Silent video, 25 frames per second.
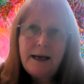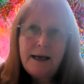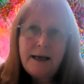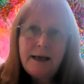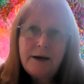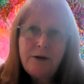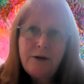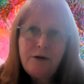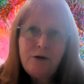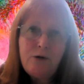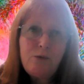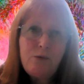
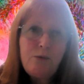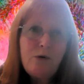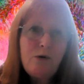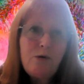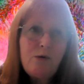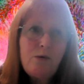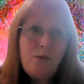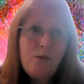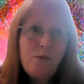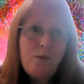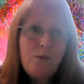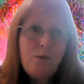And I thought,
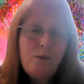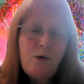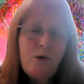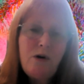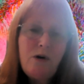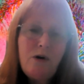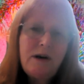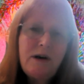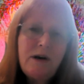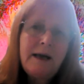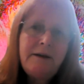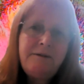well,
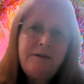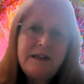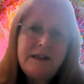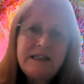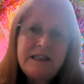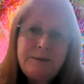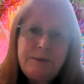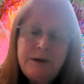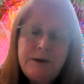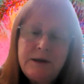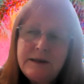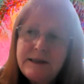what life
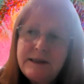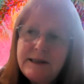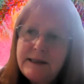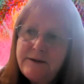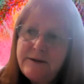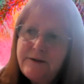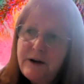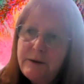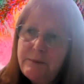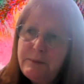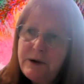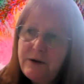experiences
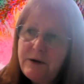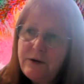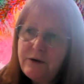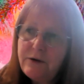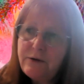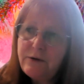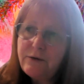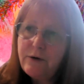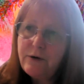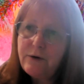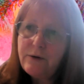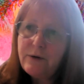have I been
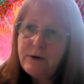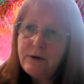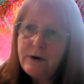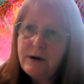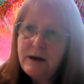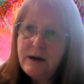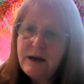through?